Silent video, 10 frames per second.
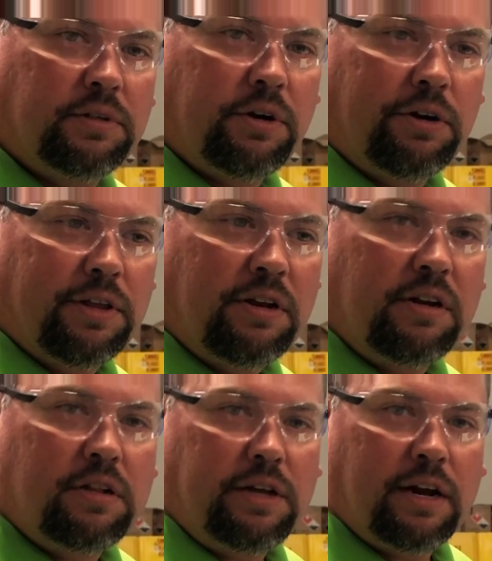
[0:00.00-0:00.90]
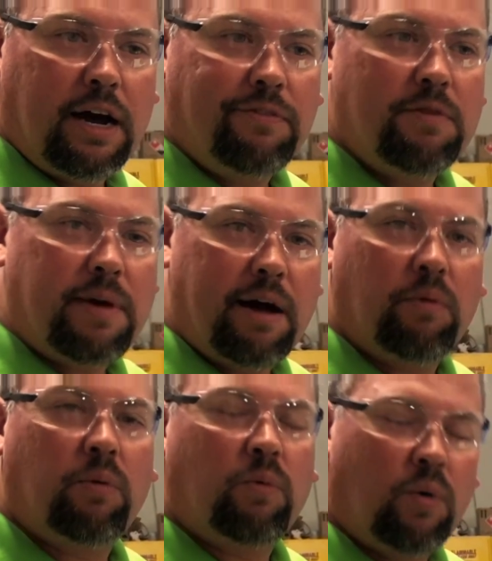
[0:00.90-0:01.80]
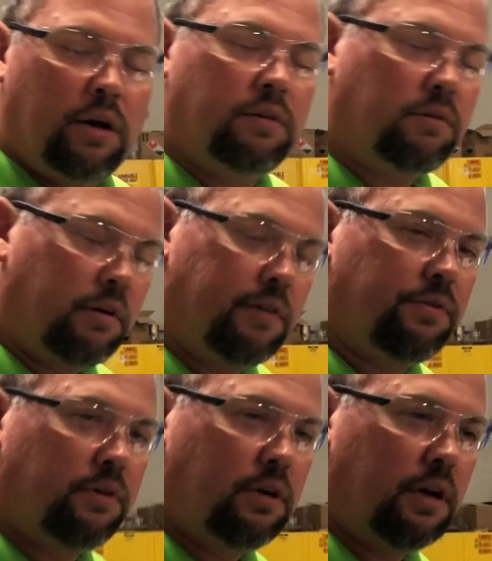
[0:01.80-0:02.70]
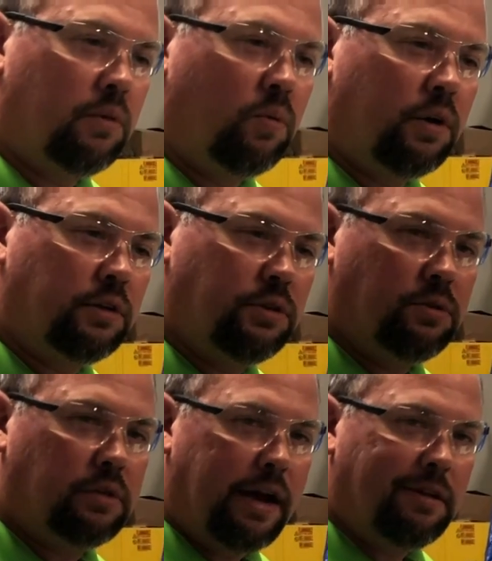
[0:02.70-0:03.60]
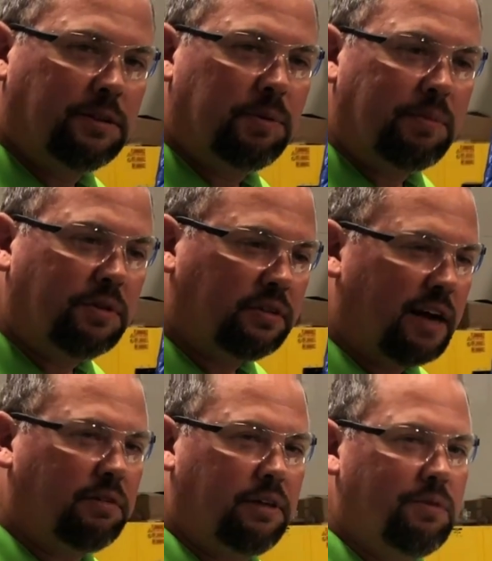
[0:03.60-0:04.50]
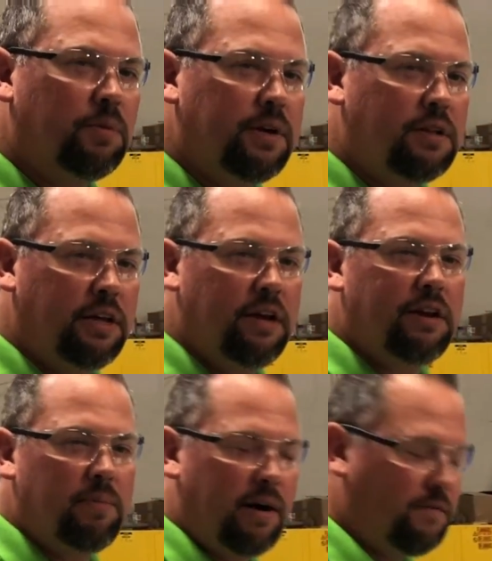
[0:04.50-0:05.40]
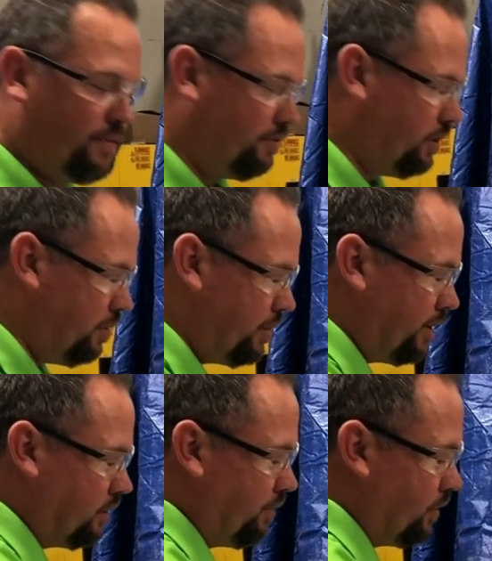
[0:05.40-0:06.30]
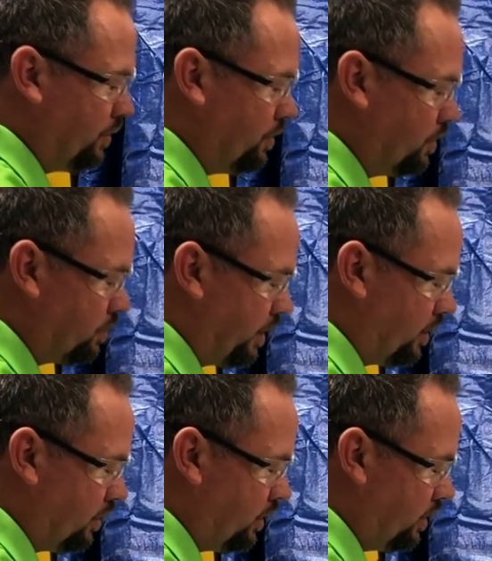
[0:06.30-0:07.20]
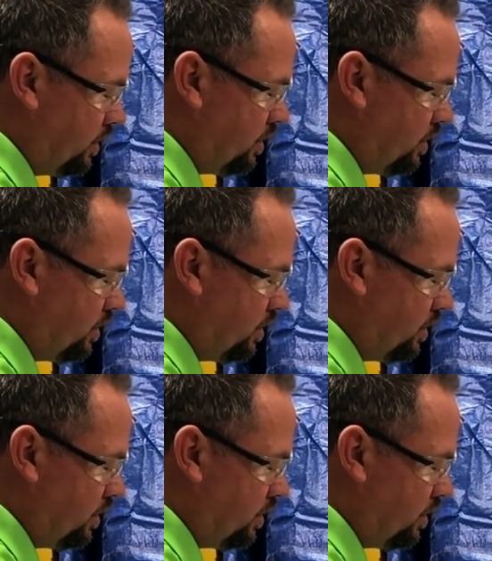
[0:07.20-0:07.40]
material that you need to clean off, you might run for 1 or 2 cycles, but most everything will be clean in about 15 minutes if you're doing this regularly.